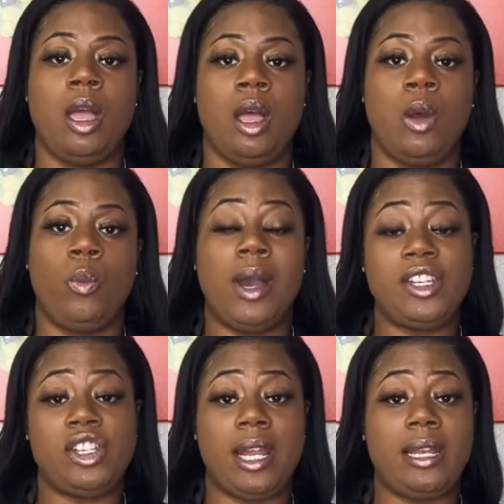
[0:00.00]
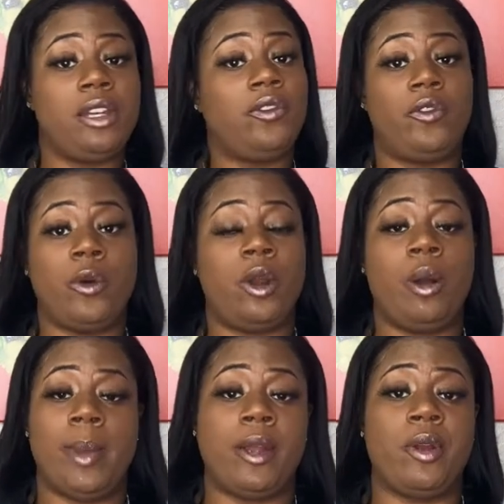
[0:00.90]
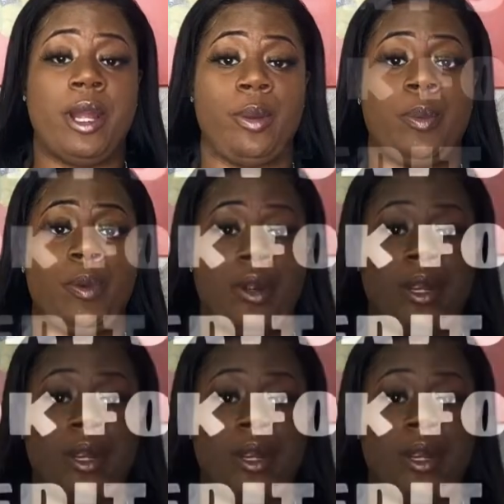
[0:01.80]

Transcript: What should I look for on my credit report?